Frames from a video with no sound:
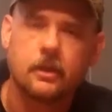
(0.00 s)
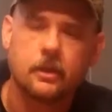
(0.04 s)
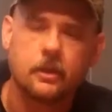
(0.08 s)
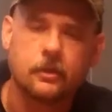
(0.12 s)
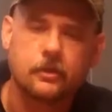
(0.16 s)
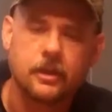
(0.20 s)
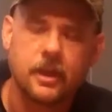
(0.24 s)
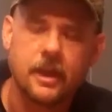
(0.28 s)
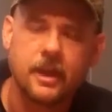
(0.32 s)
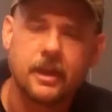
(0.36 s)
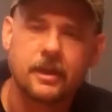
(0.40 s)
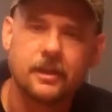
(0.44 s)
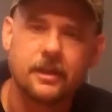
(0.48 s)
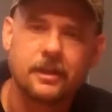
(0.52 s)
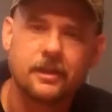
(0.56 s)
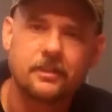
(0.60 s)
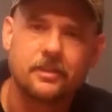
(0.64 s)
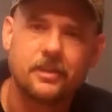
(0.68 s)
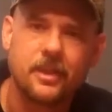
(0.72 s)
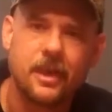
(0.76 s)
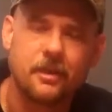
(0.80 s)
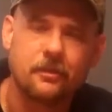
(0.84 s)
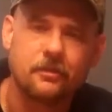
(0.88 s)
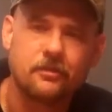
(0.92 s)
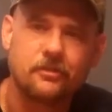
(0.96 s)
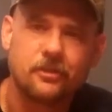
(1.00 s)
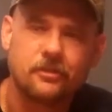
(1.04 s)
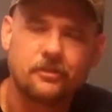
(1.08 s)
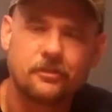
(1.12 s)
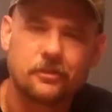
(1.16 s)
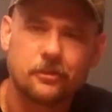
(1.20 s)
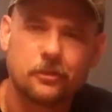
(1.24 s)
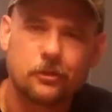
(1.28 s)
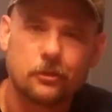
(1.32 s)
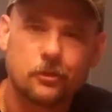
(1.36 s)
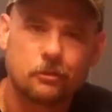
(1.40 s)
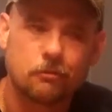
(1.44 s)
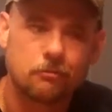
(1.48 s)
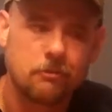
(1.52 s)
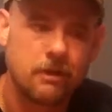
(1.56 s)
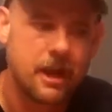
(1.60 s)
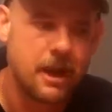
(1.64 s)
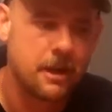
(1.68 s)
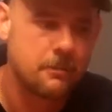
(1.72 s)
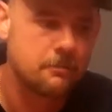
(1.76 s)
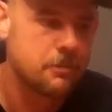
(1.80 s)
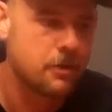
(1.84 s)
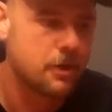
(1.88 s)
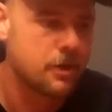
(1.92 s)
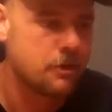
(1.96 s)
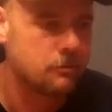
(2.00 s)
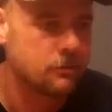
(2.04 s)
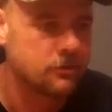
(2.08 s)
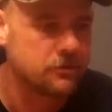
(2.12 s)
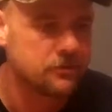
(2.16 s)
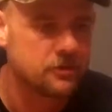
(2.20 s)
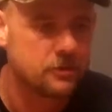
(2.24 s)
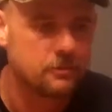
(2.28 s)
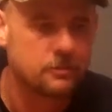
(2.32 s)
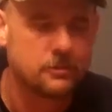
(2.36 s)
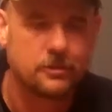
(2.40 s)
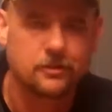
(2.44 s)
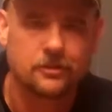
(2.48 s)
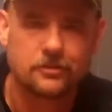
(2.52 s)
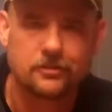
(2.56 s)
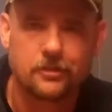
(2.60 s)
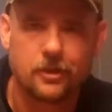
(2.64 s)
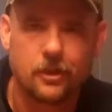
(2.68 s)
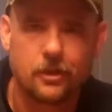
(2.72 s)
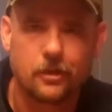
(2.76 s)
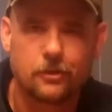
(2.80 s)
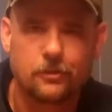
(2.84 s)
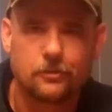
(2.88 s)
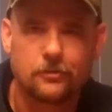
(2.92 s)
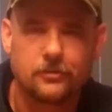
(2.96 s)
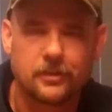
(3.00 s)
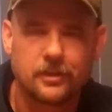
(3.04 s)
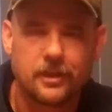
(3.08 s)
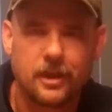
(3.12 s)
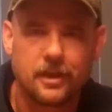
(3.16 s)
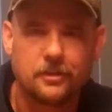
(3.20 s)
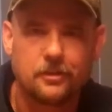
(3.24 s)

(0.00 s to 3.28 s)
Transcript: Okay, that's just a little wrap up with some of the stoves that